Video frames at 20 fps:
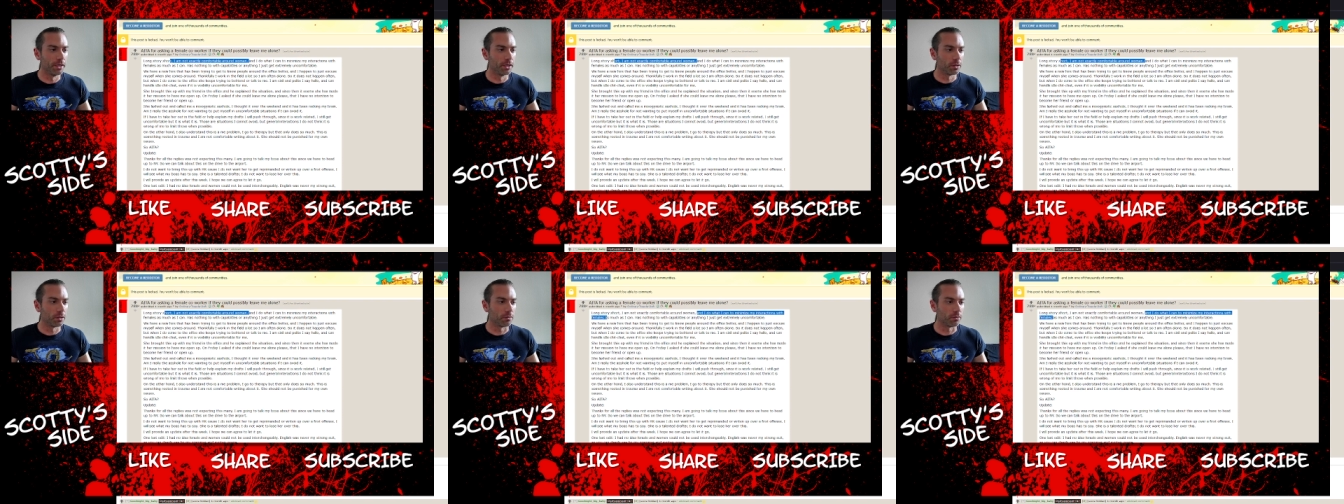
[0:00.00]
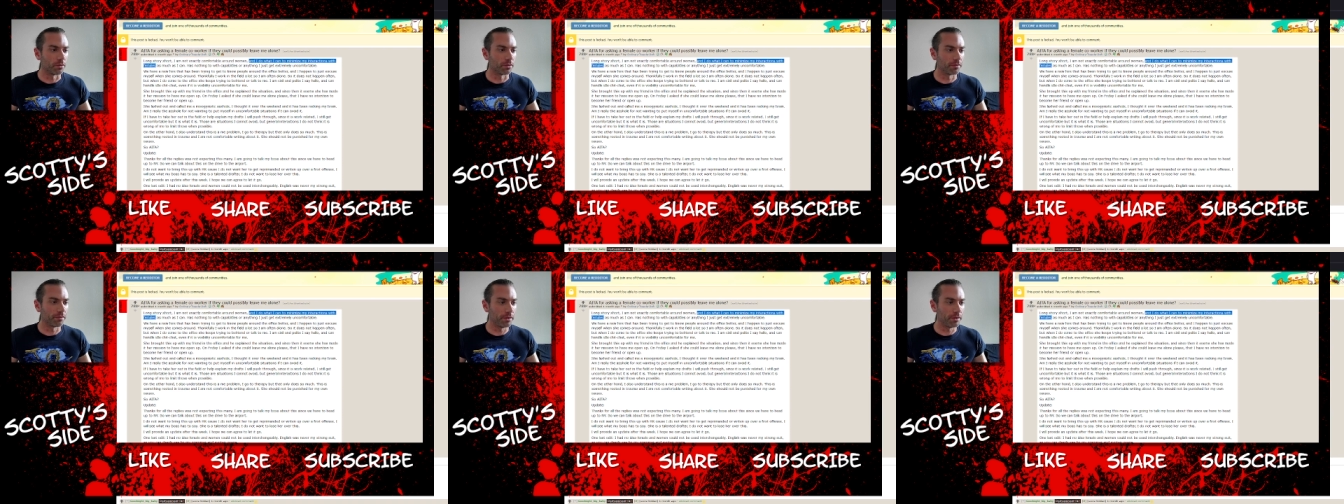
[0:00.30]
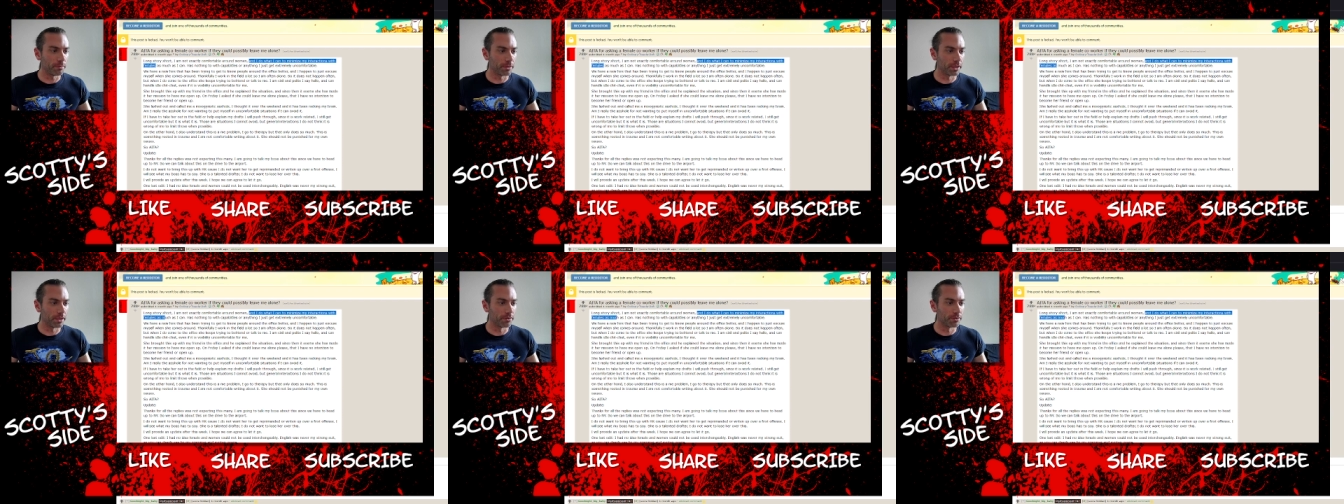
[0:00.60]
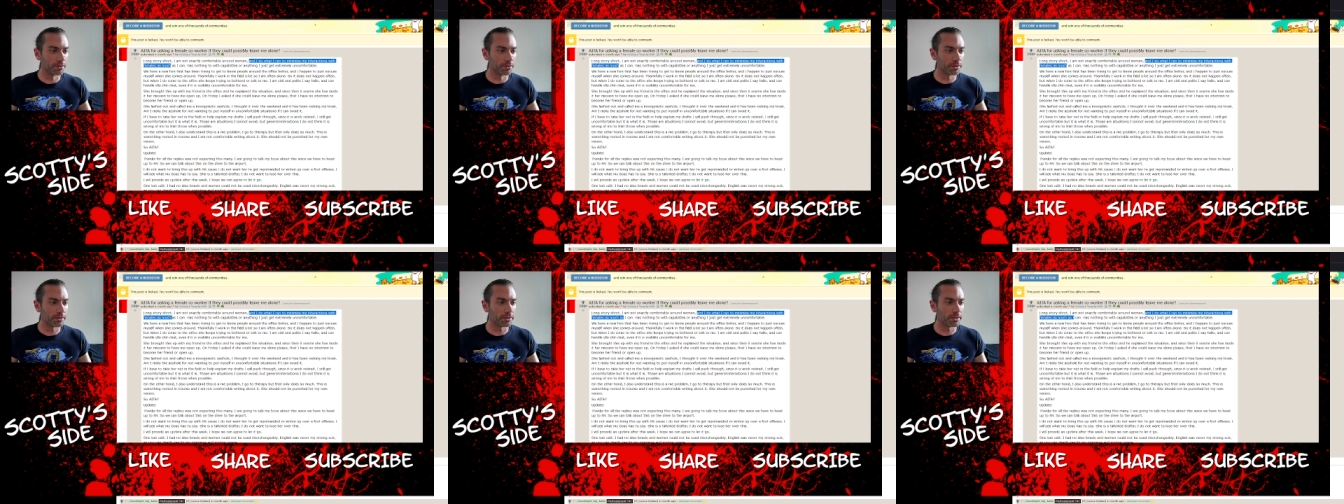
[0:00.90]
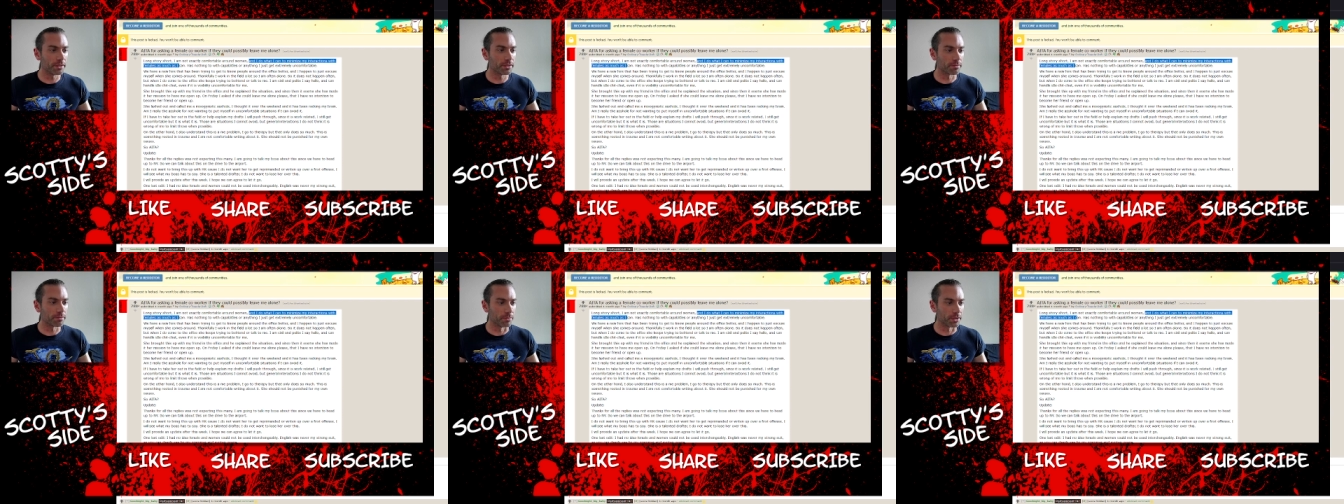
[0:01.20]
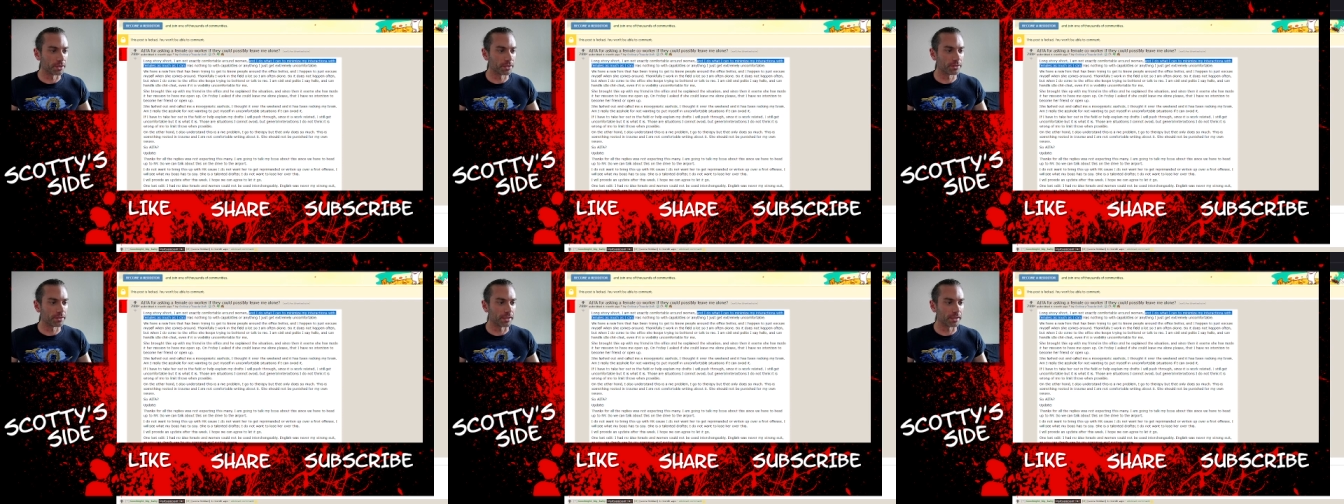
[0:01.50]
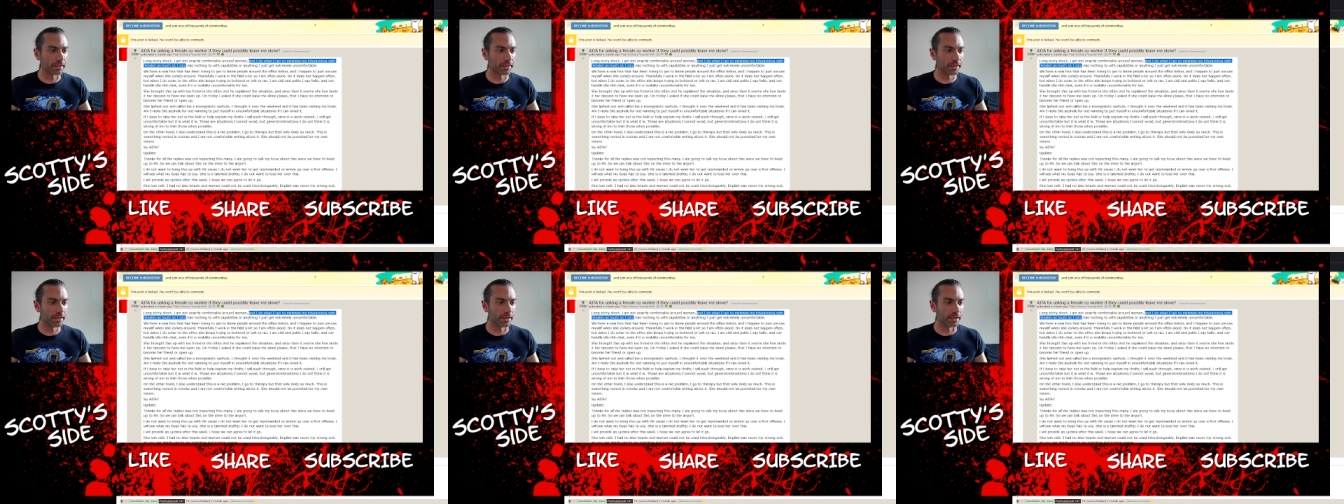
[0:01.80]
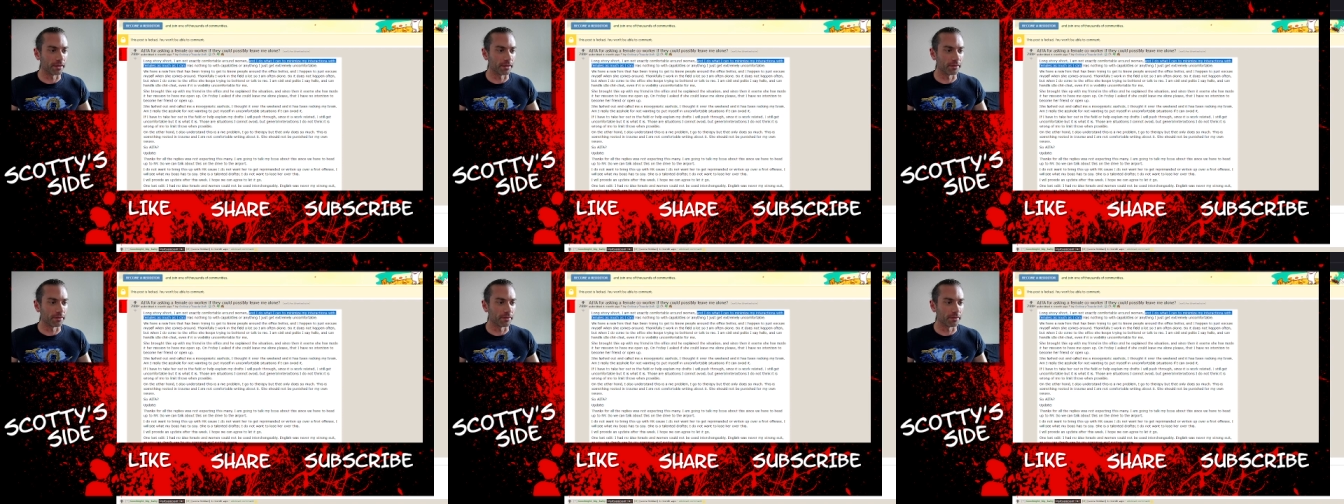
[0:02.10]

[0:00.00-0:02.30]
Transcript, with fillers: with females as much as I can.